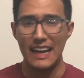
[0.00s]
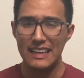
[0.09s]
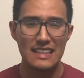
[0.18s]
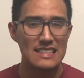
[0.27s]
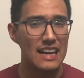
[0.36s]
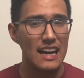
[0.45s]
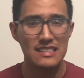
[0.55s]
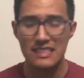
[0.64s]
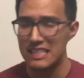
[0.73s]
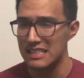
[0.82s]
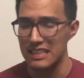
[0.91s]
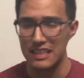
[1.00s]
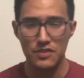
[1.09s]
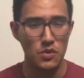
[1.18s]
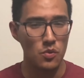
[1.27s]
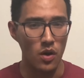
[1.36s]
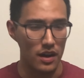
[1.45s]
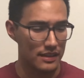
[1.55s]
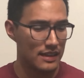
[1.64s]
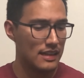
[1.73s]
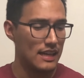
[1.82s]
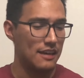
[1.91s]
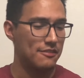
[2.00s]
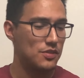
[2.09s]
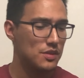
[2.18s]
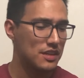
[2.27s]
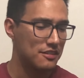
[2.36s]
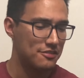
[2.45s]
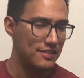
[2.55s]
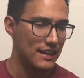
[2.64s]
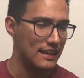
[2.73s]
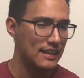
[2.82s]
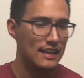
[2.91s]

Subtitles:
any size knee sleeves you want. If you can fit